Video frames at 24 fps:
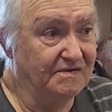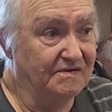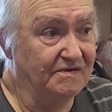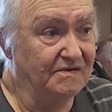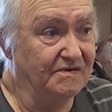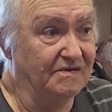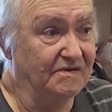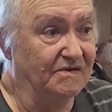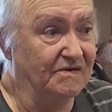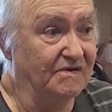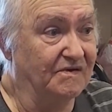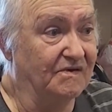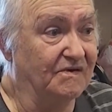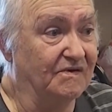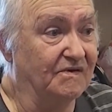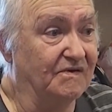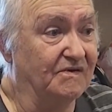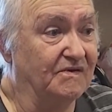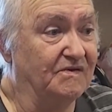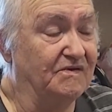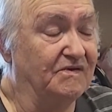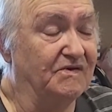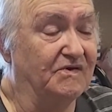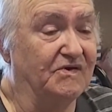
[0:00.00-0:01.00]

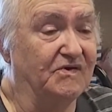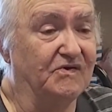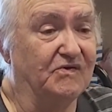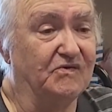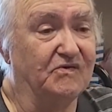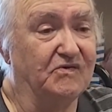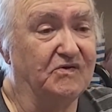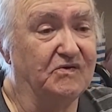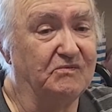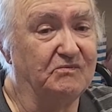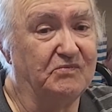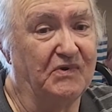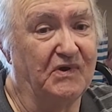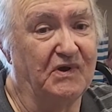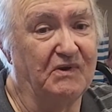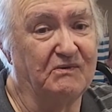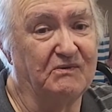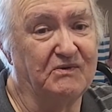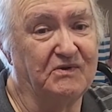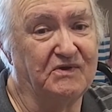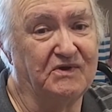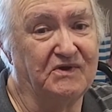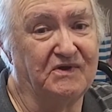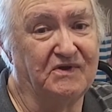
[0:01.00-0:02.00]
Oh, no, we
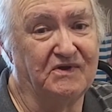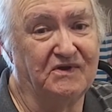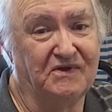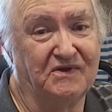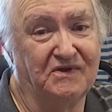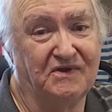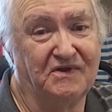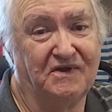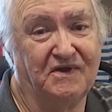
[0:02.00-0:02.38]
probably, uh,